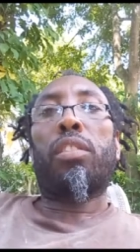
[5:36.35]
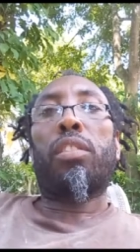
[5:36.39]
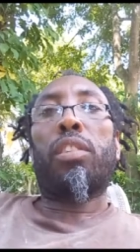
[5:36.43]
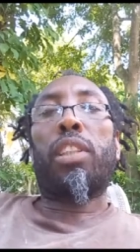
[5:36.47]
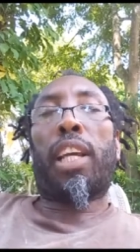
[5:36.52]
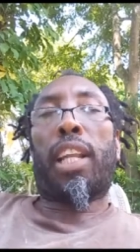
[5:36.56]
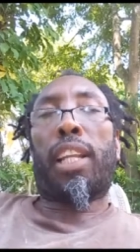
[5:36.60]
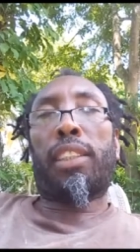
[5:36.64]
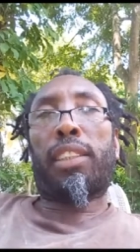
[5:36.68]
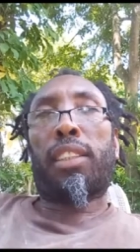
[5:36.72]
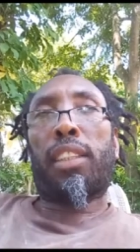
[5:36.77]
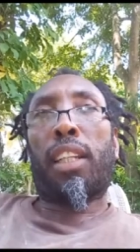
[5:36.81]

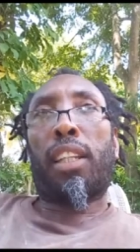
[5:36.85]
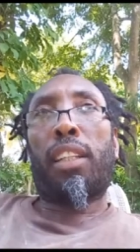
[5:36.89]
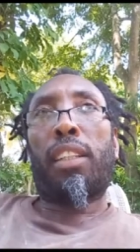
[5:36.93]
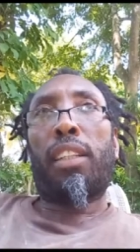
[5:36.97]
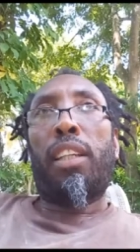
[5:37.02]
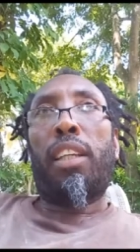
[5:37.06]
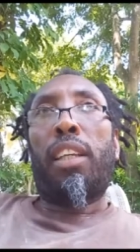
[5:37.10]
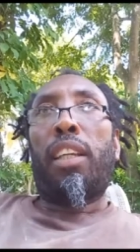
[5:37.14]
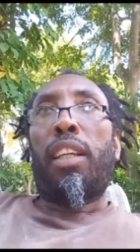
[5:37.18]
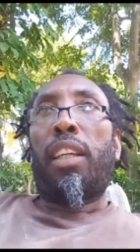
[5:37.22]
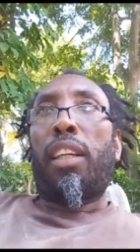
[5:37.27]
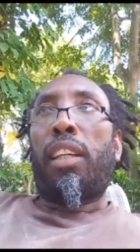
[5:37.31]
You understand?
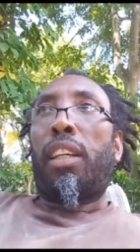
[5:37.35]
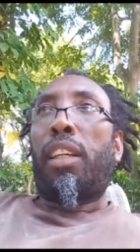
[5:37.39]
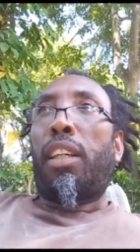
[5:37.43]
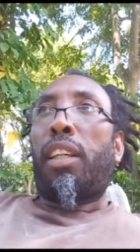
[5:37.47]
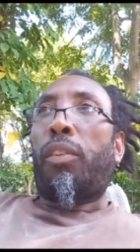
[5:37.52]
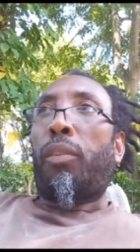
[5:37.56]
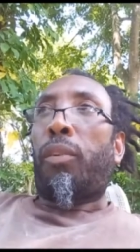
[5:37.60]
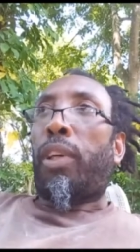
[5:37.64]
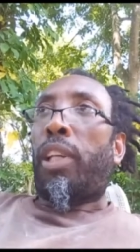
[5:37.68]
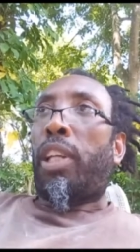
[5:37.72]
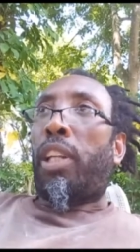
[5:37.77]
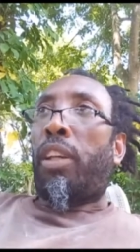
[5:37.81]

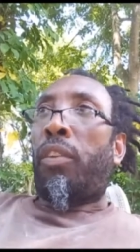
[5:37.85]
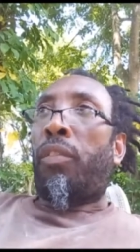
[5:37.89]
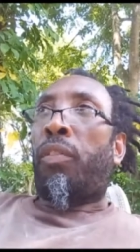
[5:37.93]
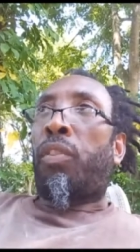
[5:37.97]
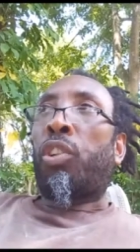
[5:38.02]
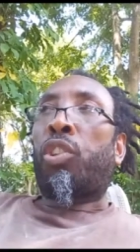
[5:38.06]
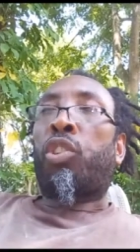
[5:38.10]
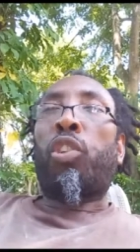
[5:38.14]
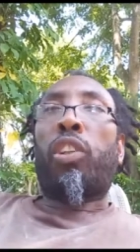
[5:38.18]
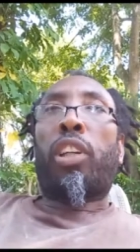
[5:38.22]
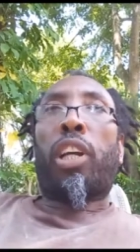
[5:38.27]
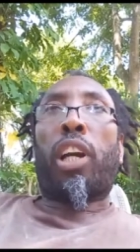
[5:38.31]
Well, if
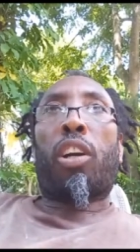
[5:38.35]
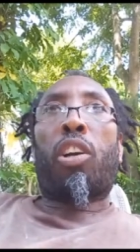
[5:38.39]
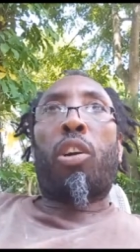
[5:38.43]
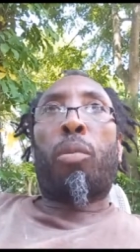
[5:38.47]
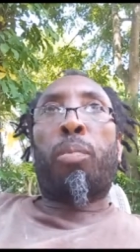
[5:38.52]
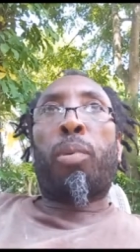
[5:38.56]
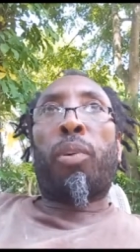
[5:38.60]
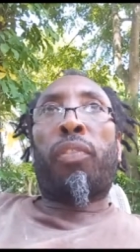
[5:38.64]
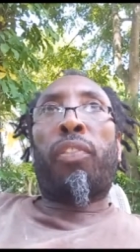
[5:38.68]
you drink a cup,